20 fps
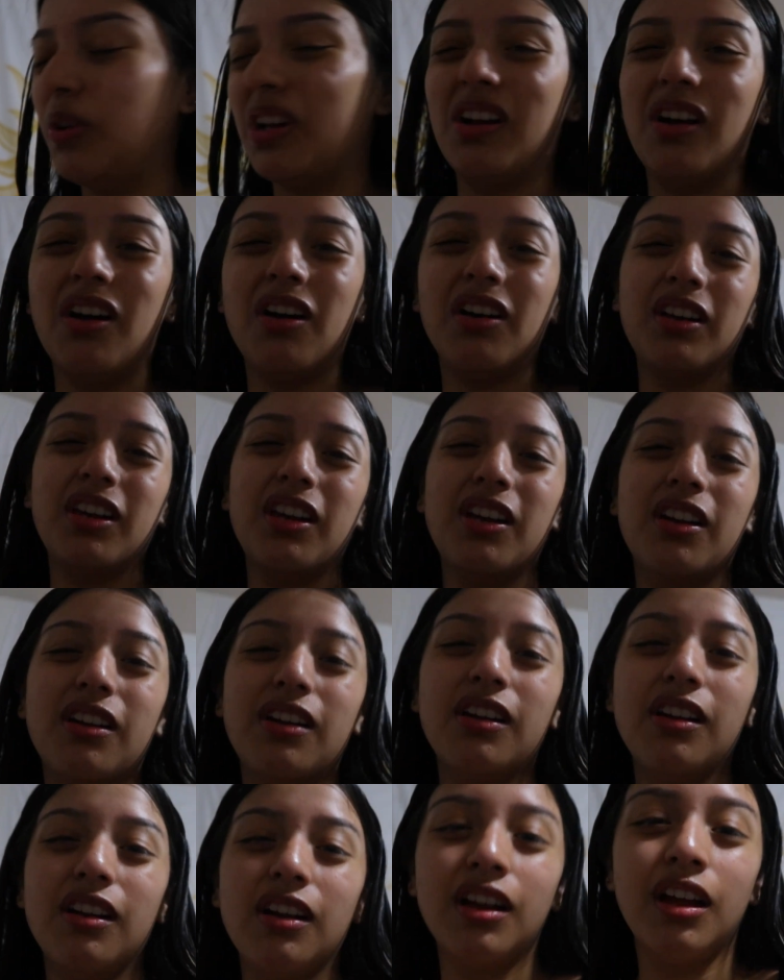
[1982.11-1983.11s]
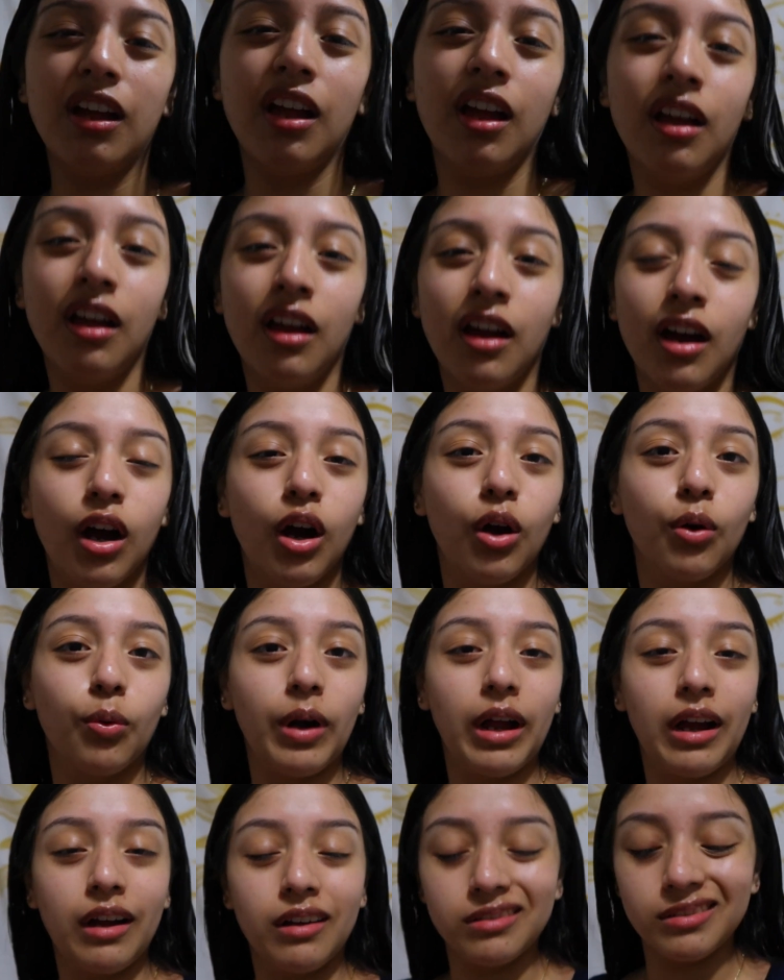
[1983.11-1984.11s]
We got here
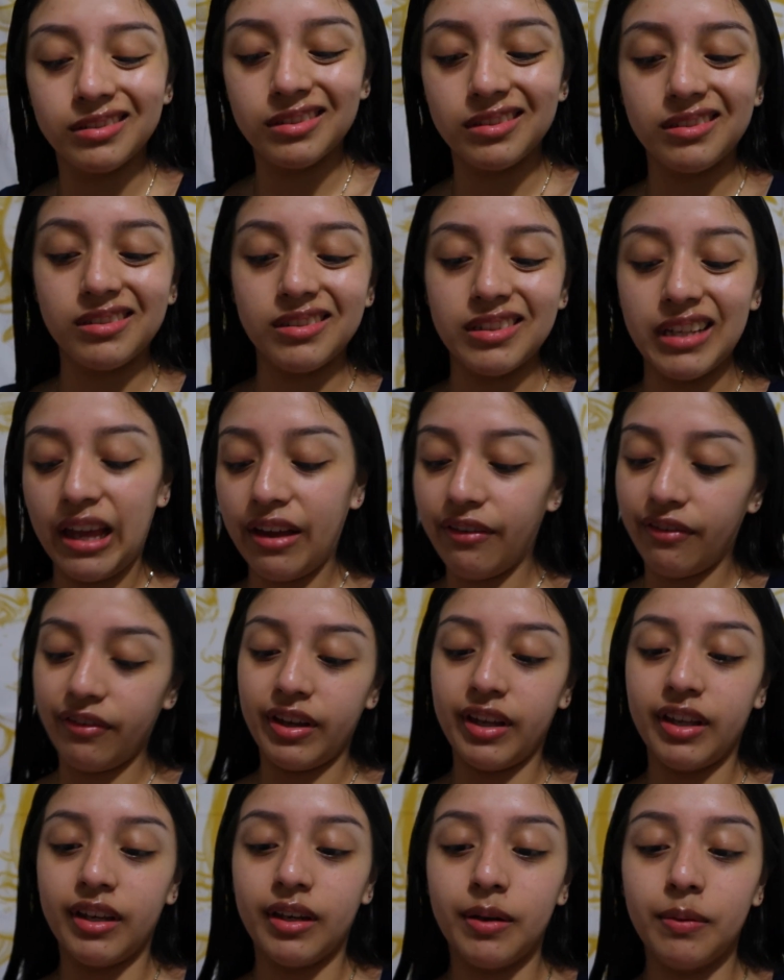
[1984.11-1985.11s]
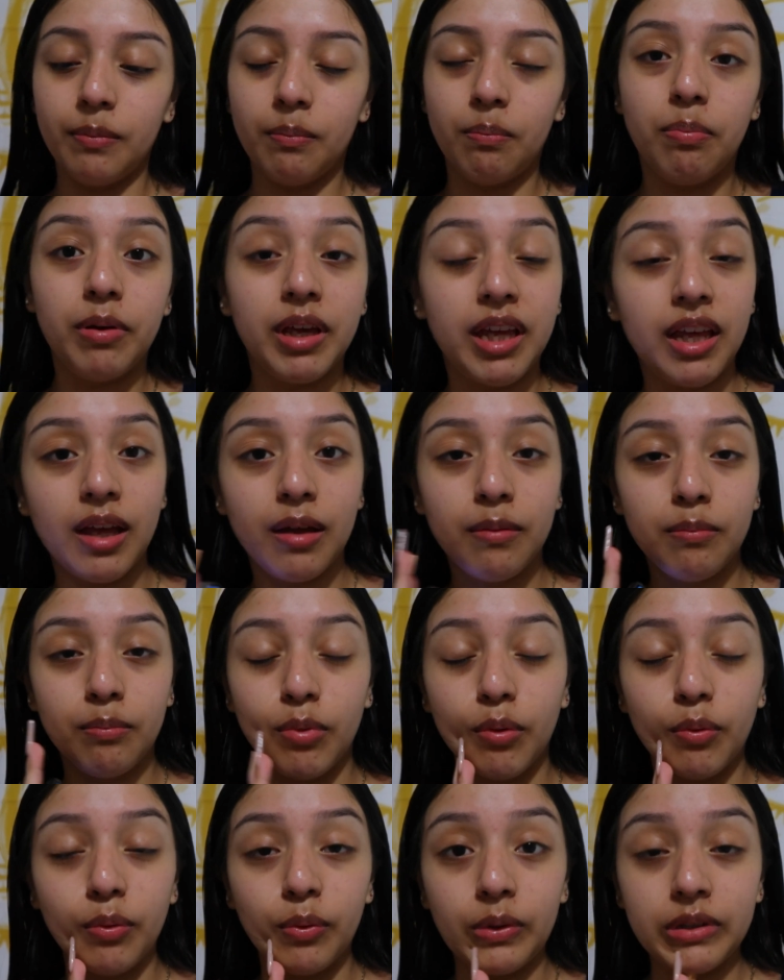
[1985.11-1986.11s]
around 7 p.m.
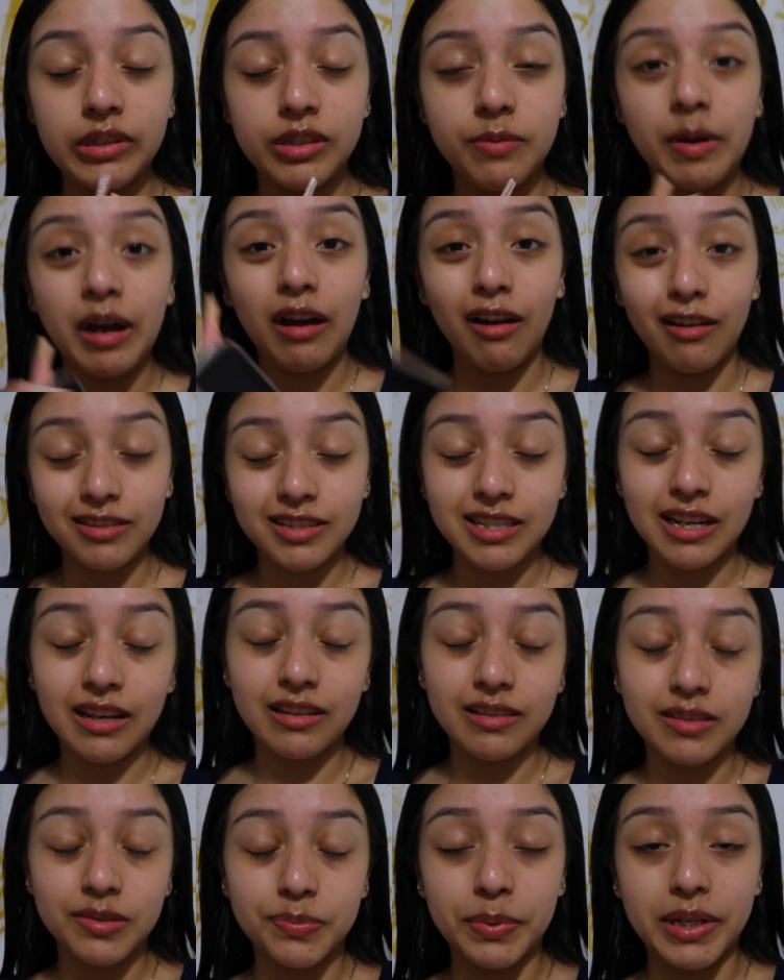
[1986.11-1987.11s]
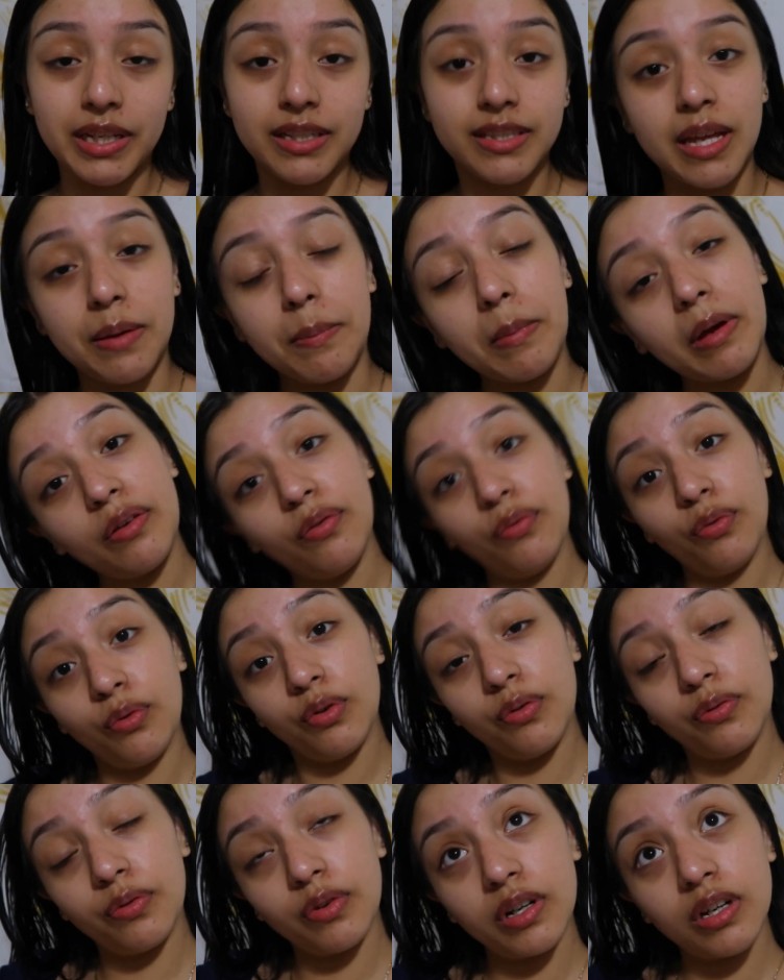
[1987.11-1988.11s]
but we went to my aunt's house because they made
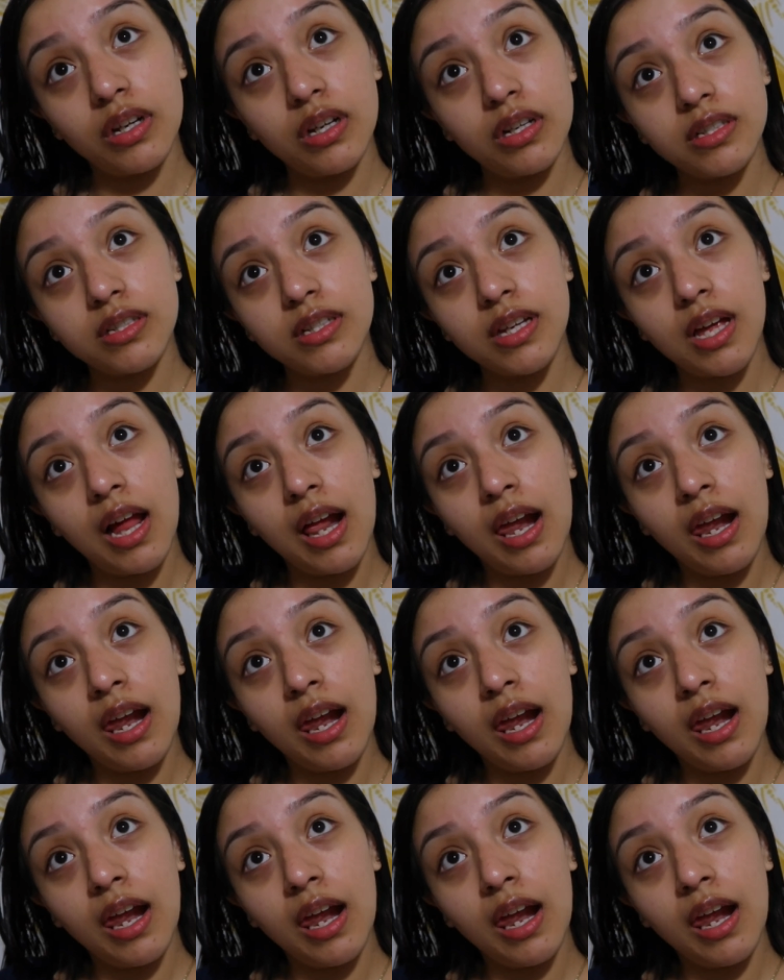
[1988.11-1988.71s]
food for us.